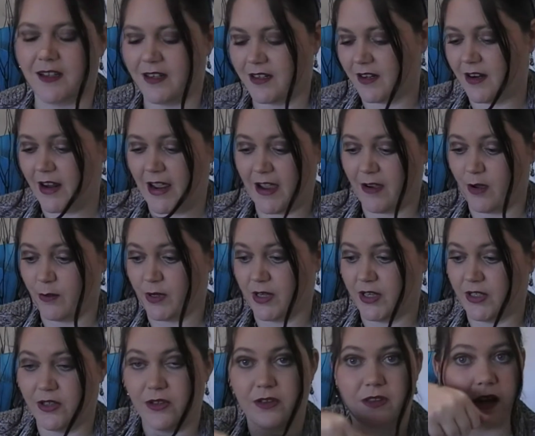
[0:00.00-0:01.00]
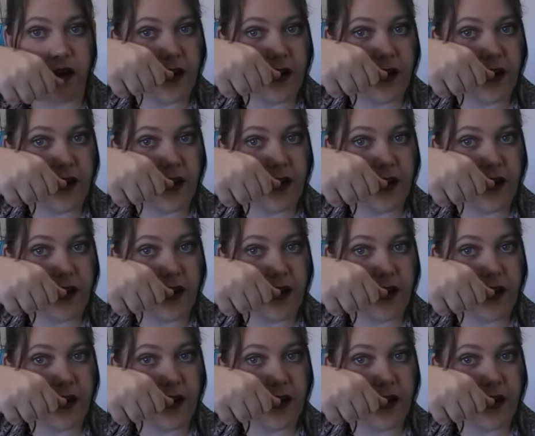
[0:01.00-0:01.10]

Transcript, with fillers: I don't know how I'm gonna use it.